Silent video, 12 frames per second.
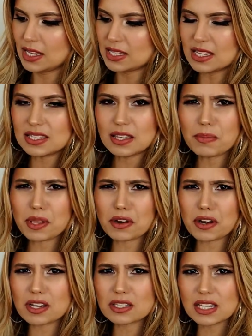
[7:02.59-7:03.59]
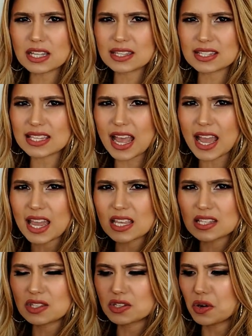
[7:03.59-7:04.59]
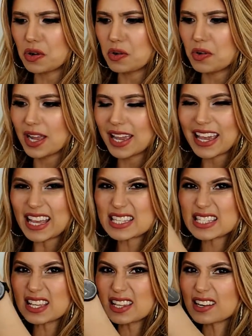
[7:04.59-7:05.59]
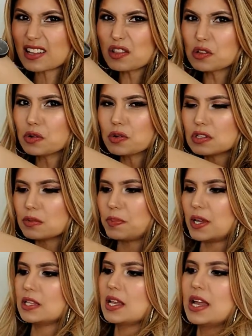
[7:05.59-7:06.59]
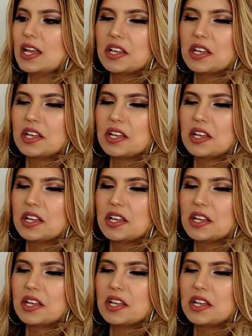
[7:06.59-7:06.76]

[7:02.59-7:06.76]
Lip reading: centimeters in the size, so it's a little loose, but